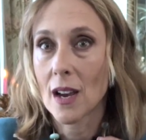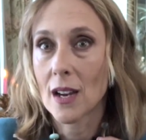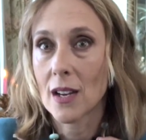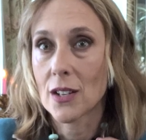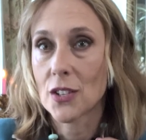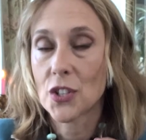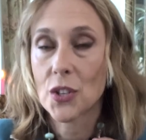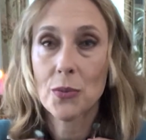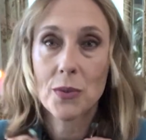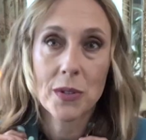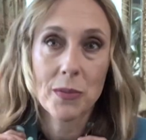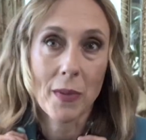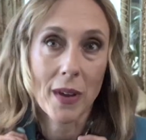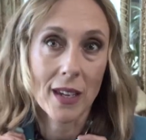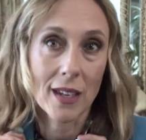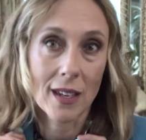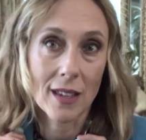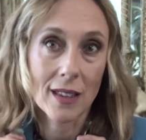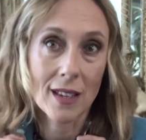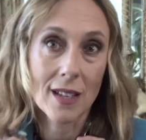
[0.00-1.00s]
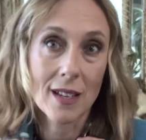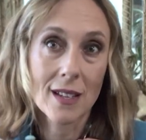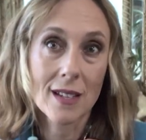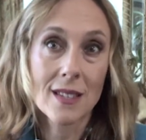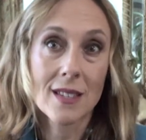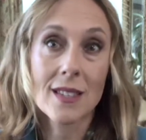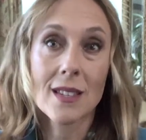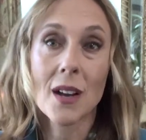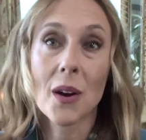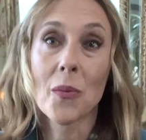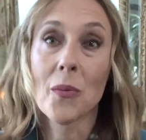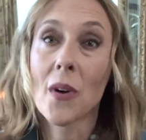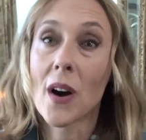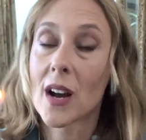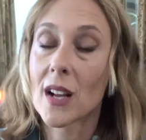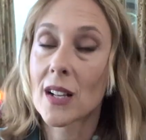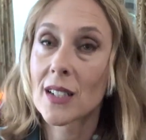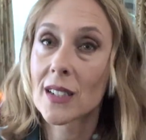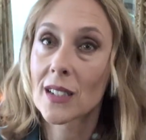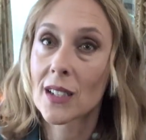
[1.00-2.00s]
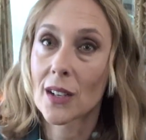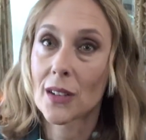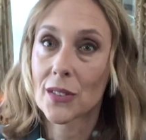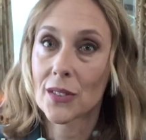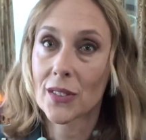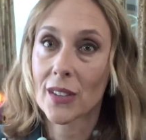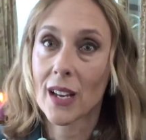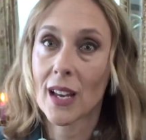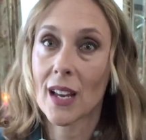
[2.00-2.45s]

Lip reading: she was making these a while ago.